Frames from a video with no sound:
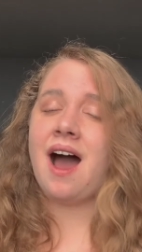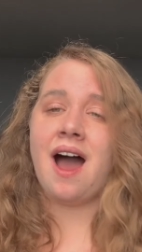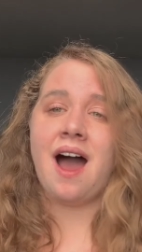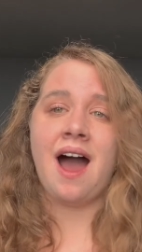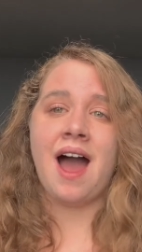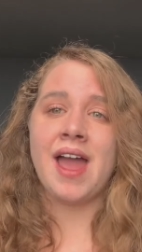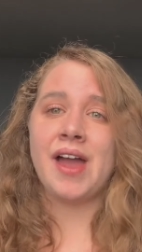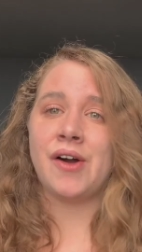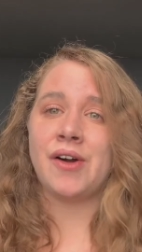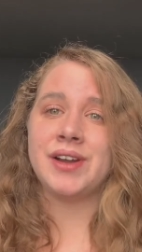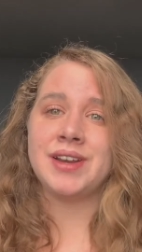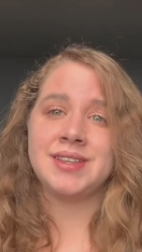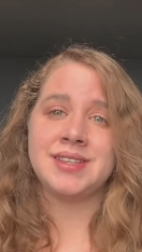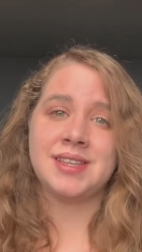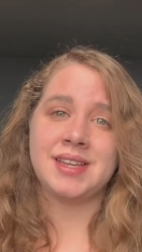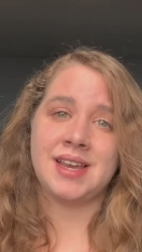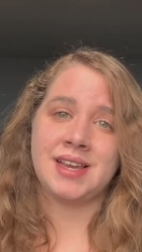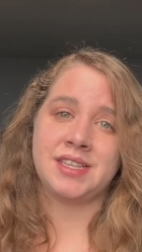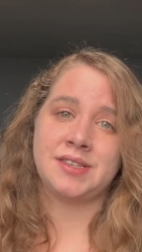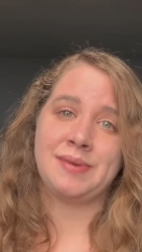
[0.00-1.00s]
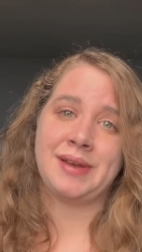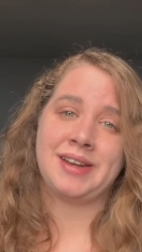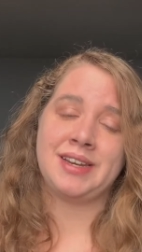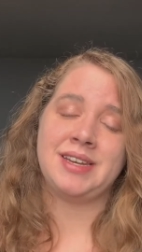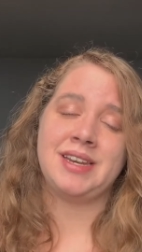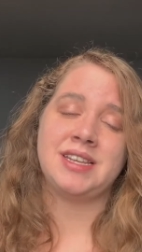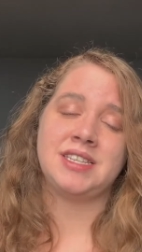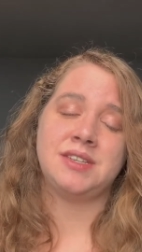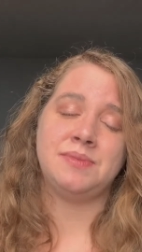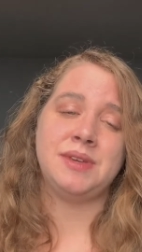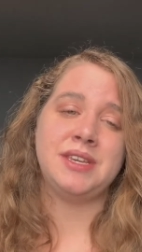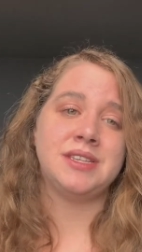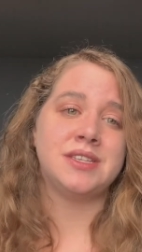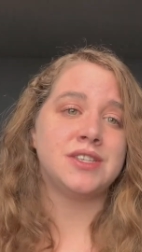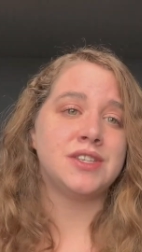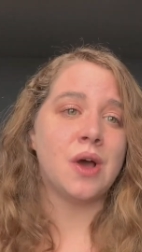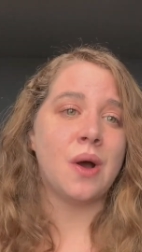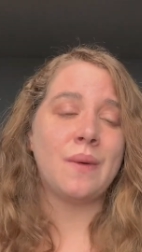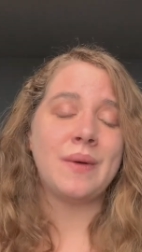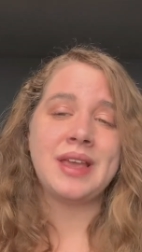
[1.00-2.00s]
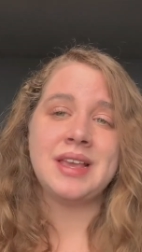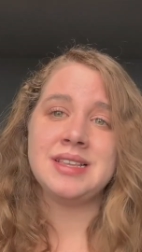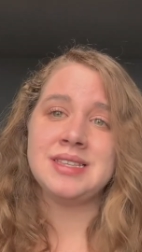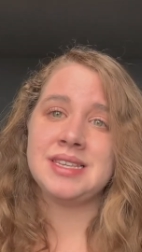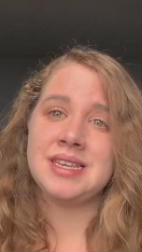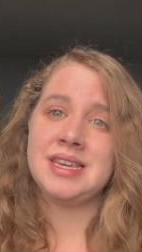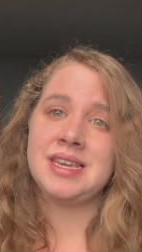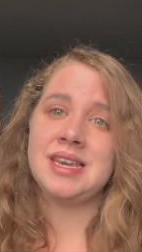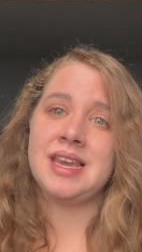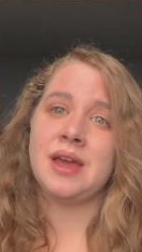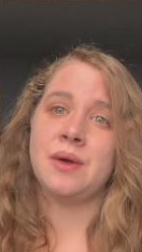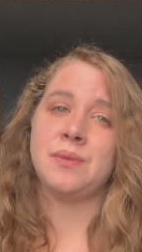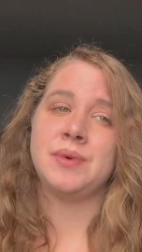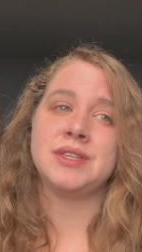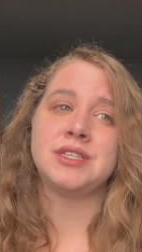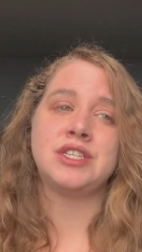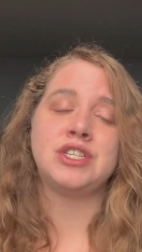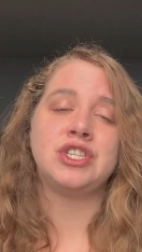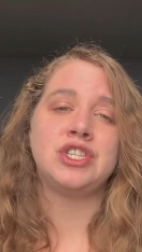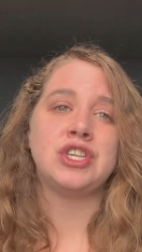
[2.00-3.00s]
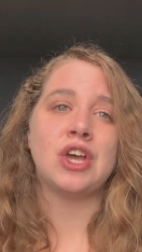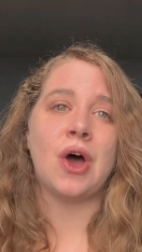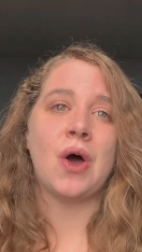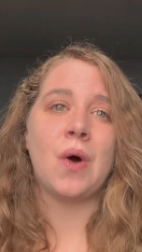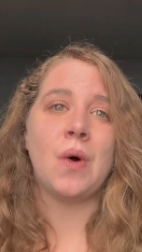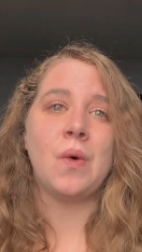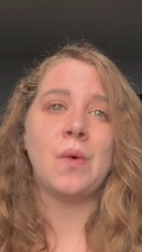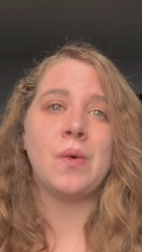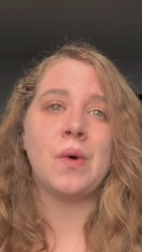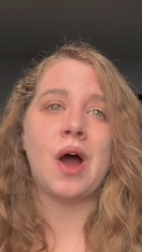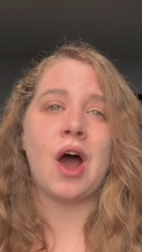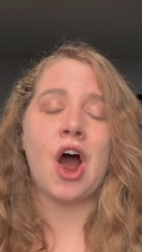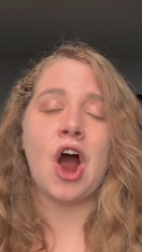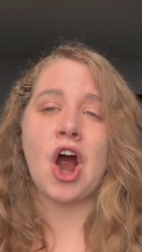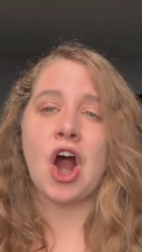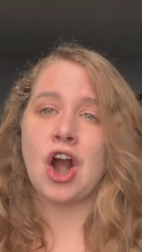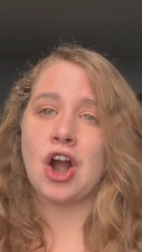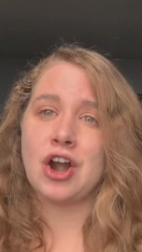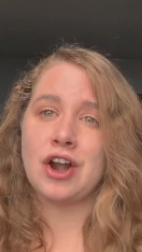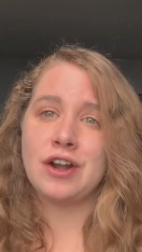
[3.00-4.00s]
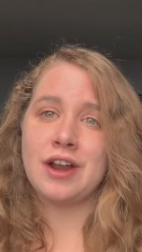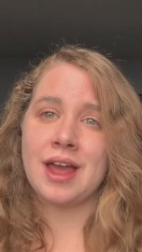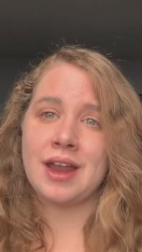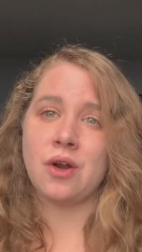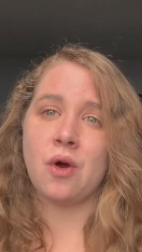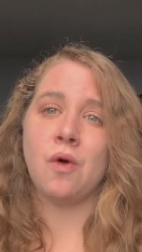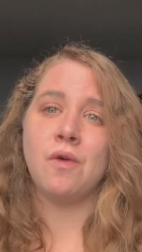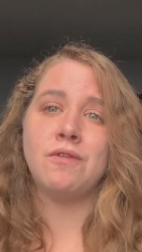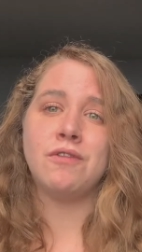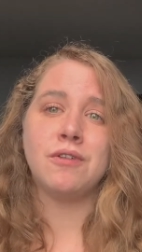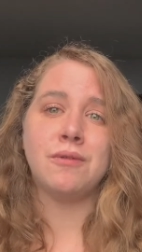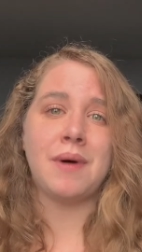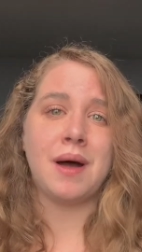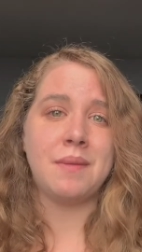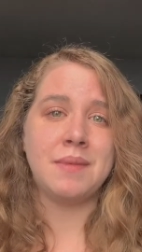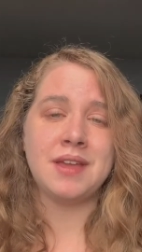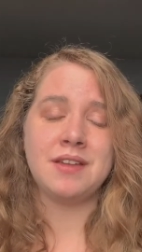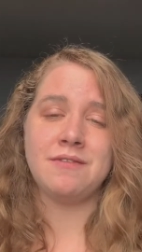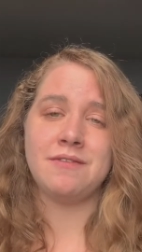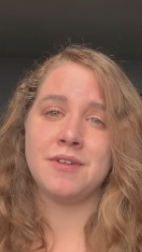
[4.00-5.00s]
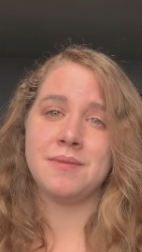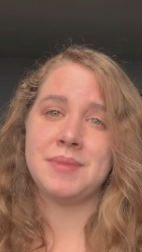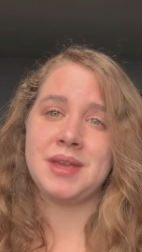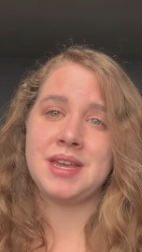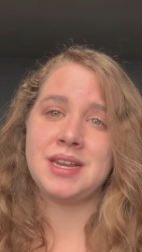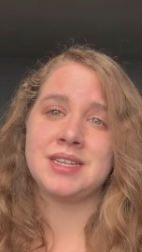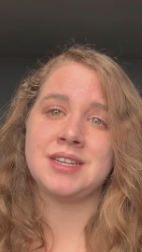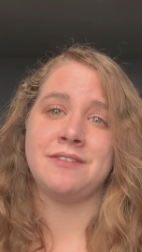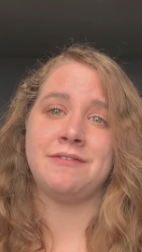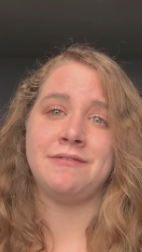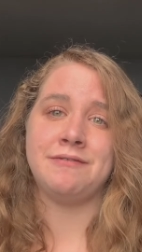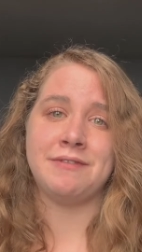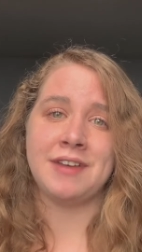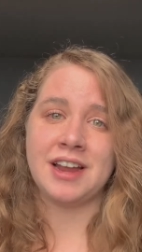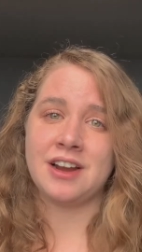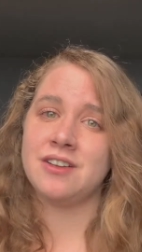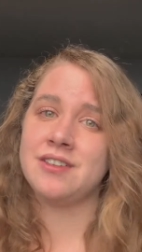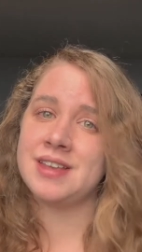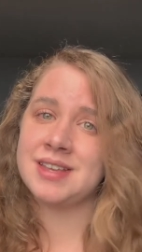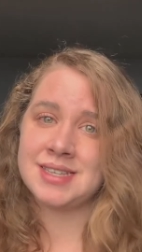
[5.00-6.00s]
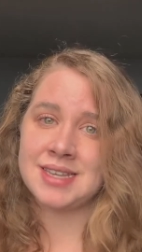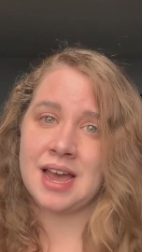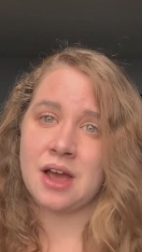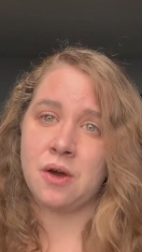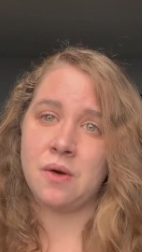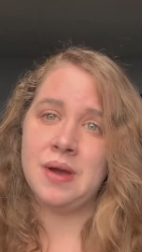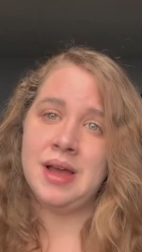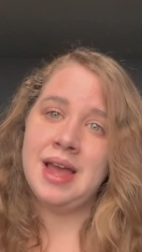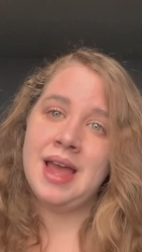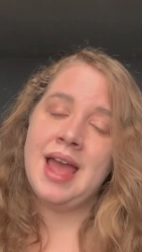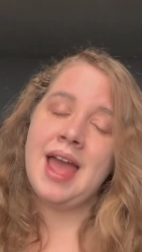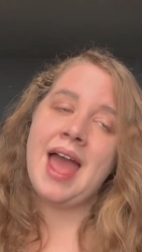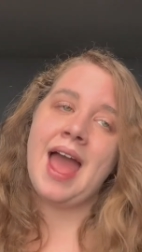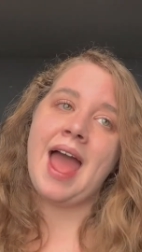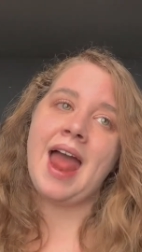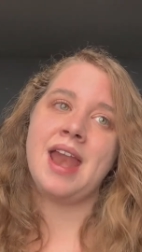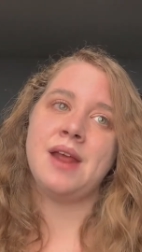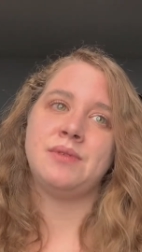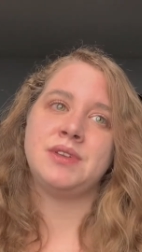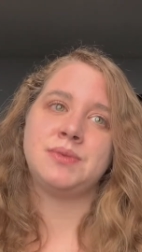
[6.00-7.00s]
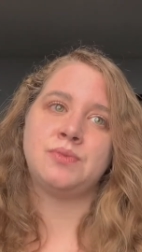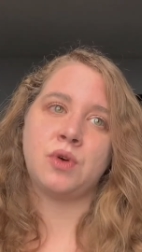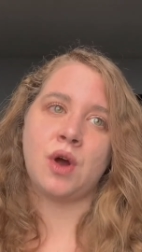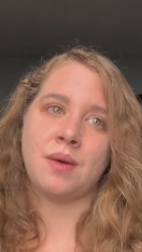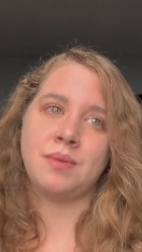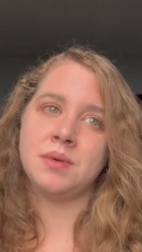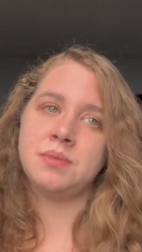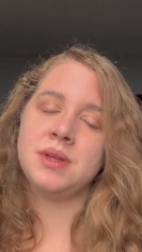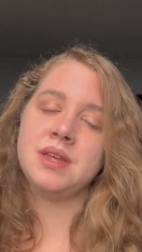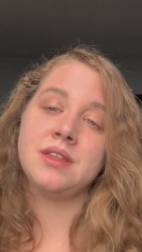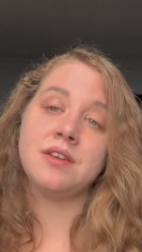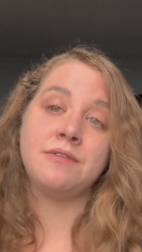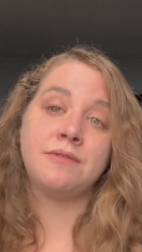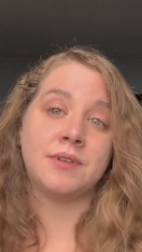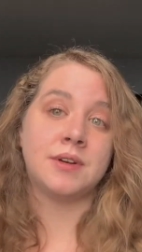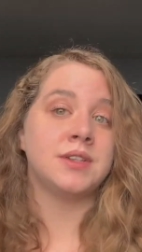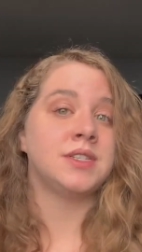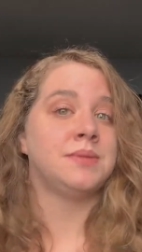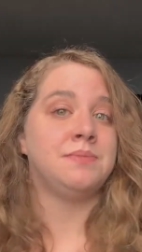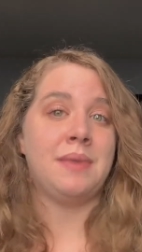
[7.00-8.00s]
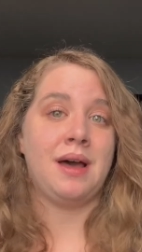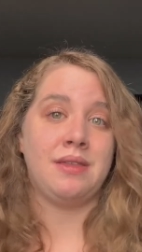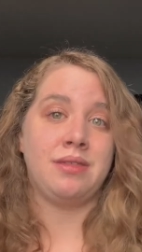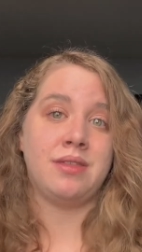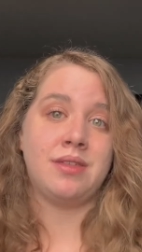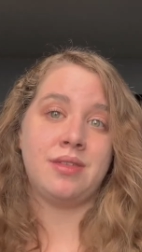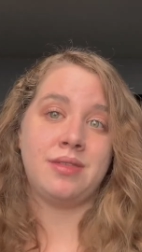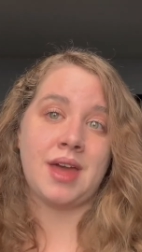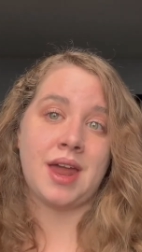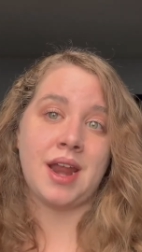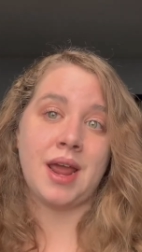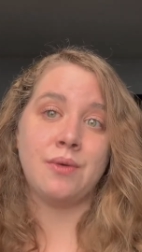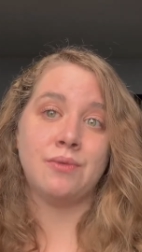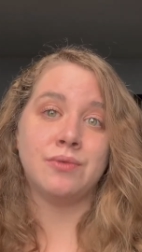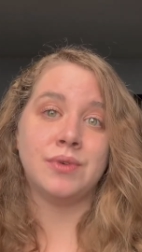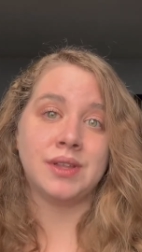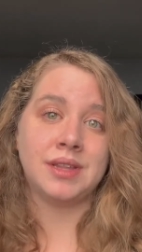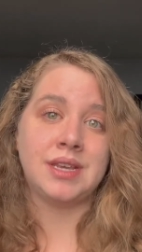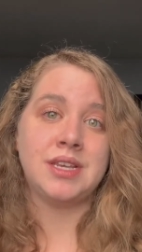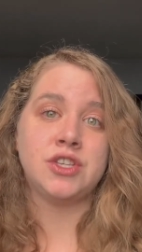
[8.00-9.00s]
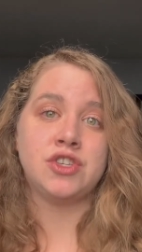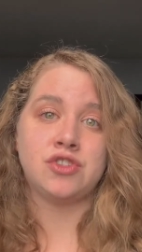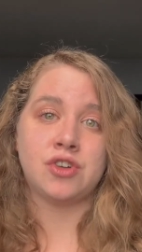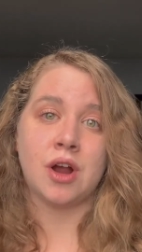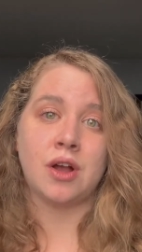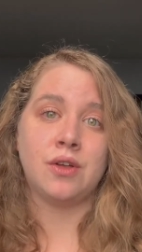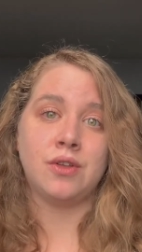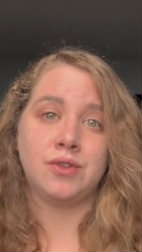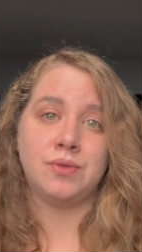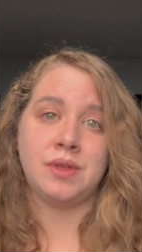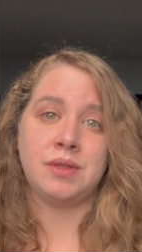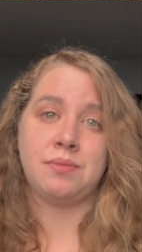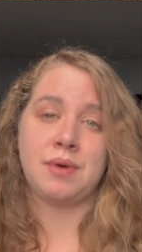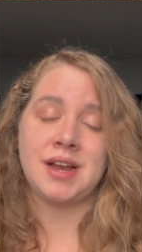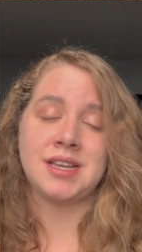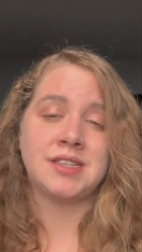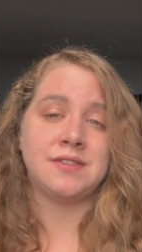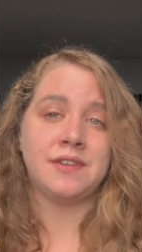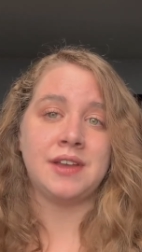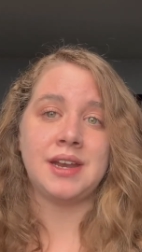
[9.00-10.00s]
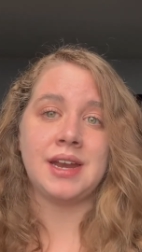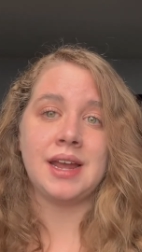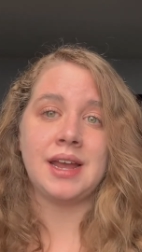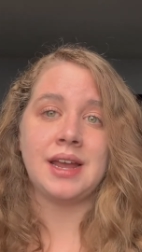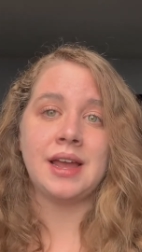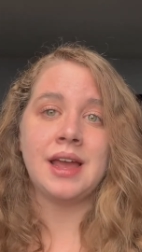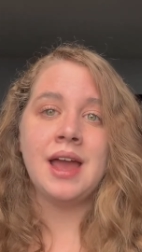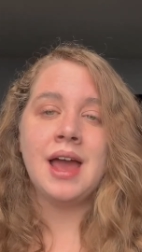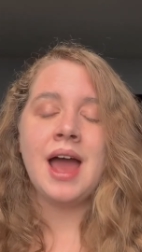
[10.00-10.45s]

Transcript: I honestly expected it to be so easy. It was so hard and overwhelming for me to figure this out. And it was probably the first month that I really struggled with breastfeeding.